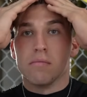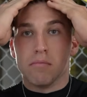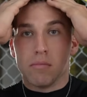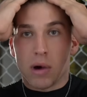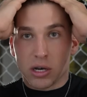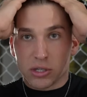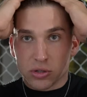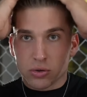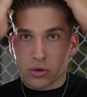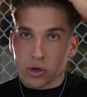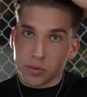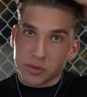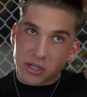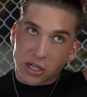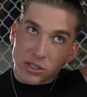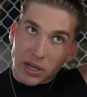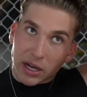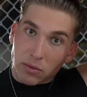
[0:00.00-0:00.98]
muscle groups
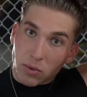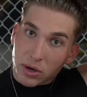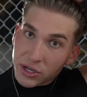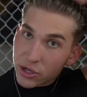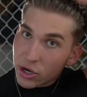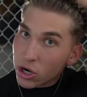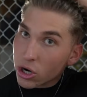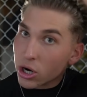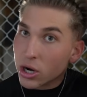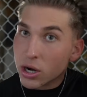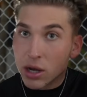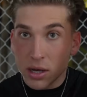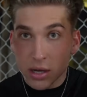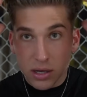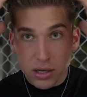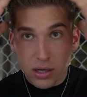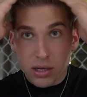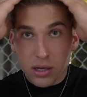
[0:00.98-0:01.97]
because like when you're
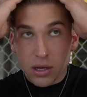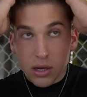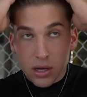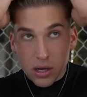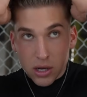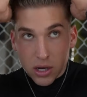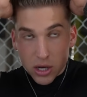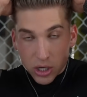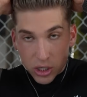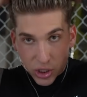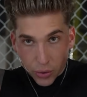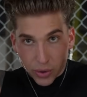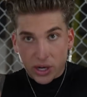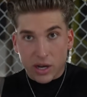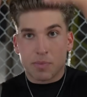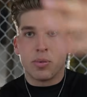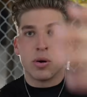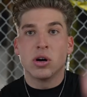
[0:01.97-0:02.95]

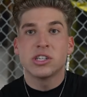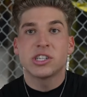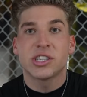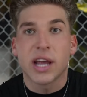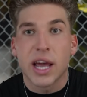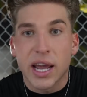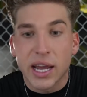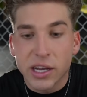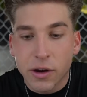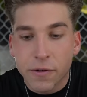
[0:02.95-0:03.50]
doing a push day,